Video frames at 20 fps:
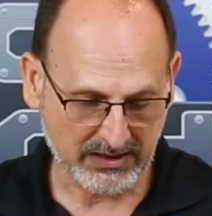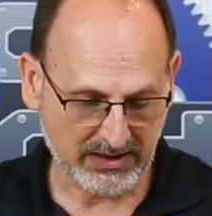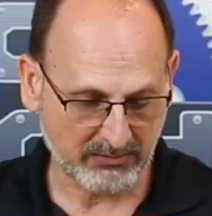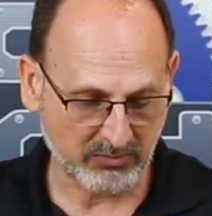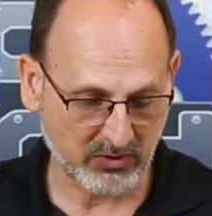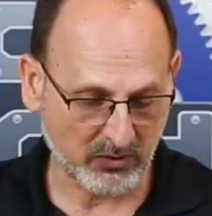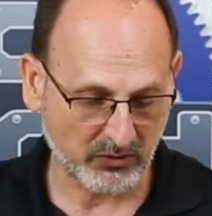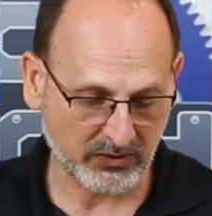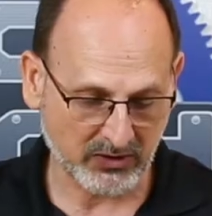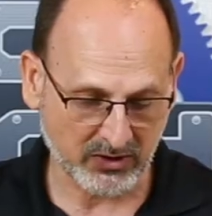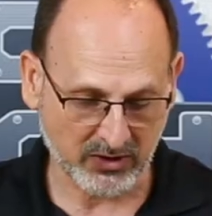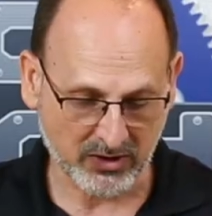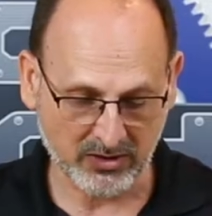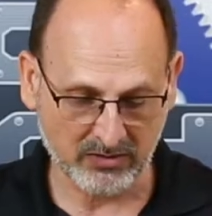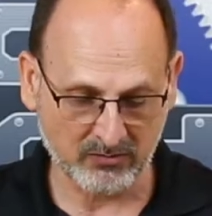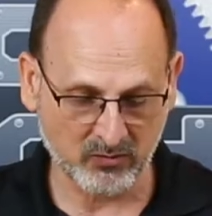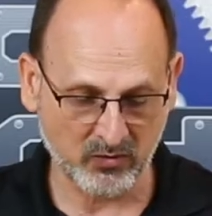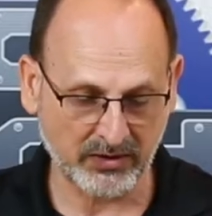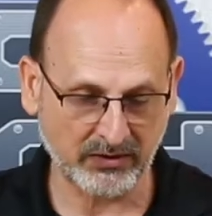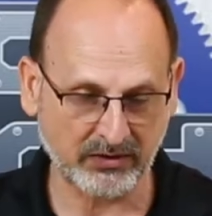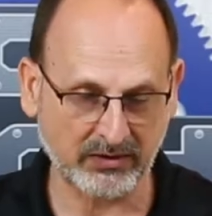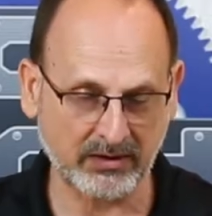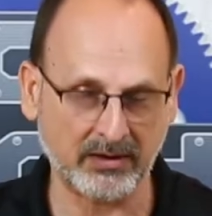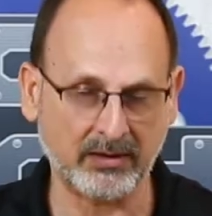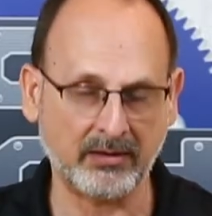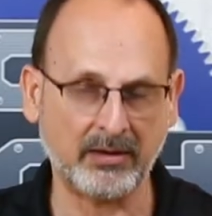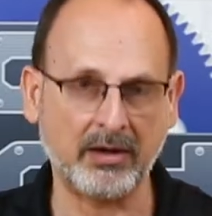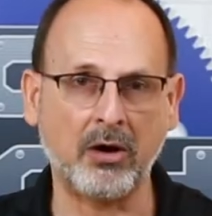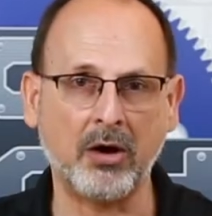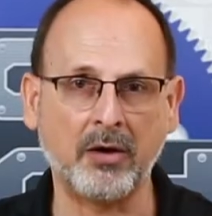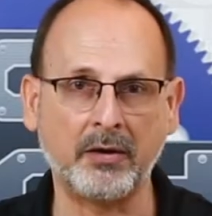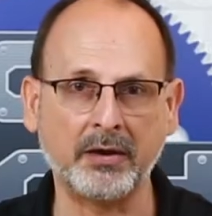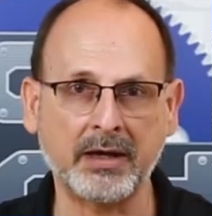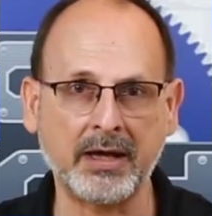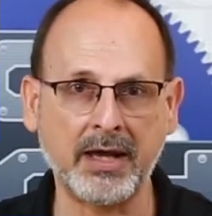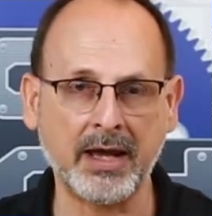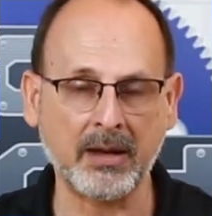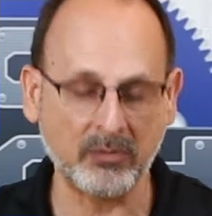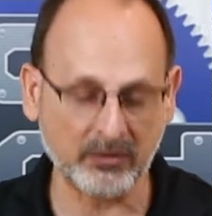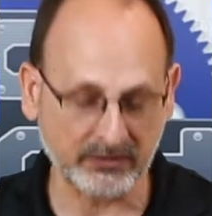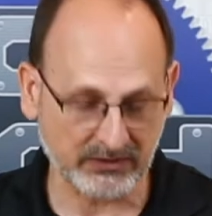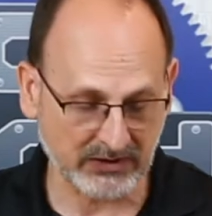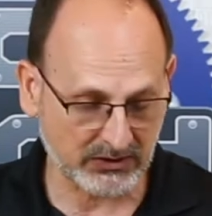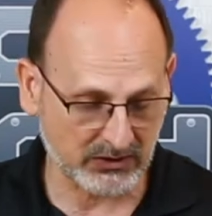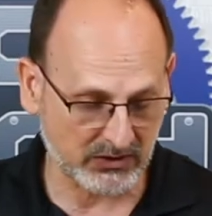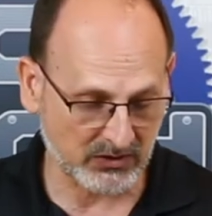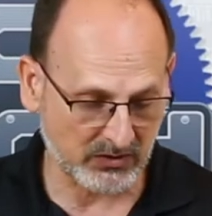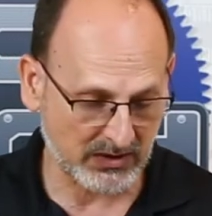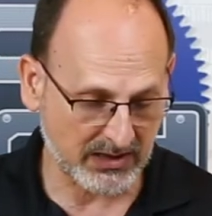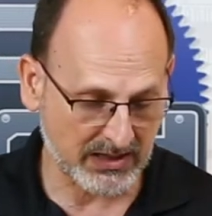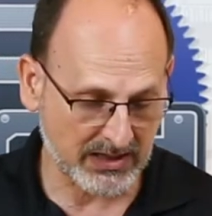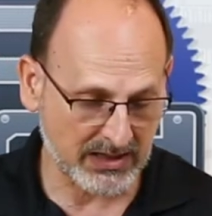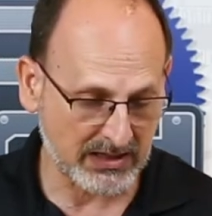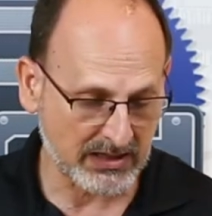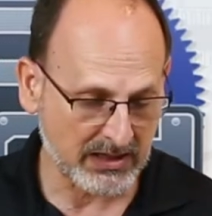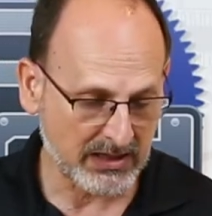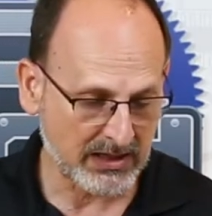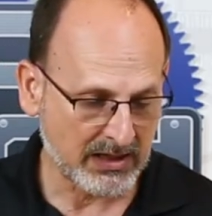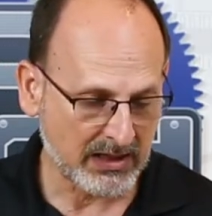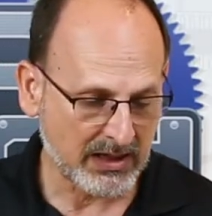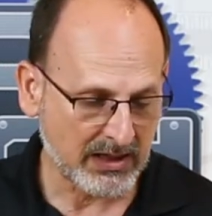They both come with uh, all the cables that you need,